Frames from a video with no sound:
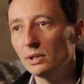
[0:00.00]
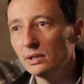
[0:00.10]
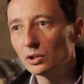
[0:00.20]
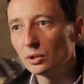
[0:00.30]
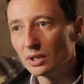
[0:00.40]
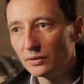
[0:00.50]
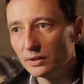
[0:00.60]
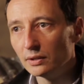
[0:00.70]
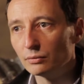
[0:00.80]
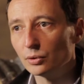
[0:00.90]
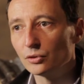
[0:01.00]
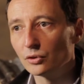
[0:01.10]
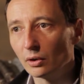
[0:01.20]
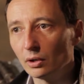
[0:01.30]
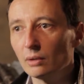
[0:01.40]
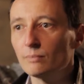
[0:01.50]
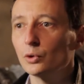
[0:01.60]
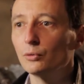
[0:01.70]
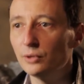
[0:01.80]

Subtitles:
minerality of the soil, the